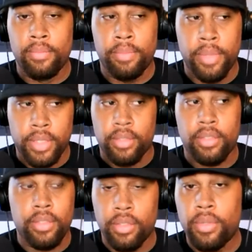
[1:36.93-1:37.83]
pushed
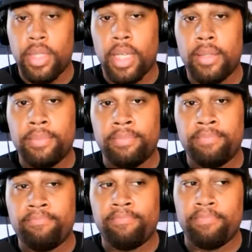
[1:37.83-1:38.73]
to do that.
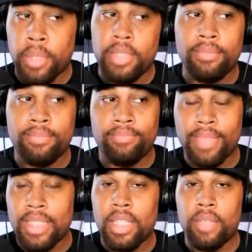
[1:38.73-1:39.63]
But
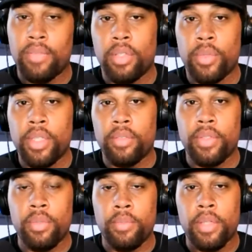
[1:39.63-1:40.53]
that's kind of in the
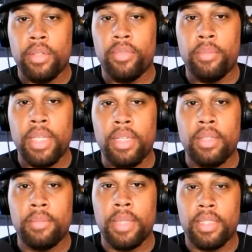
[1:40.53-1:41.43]
rearview mirror for
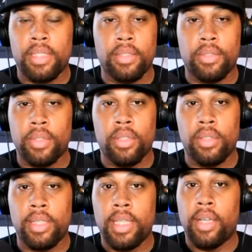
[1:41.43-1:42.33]
me, because I don't
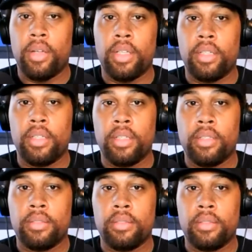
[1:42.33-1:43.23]
currently care to
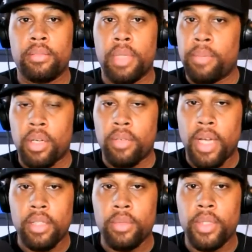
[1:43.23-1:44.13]
be a part of
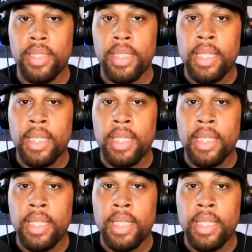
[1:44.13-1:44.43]
Hollywood.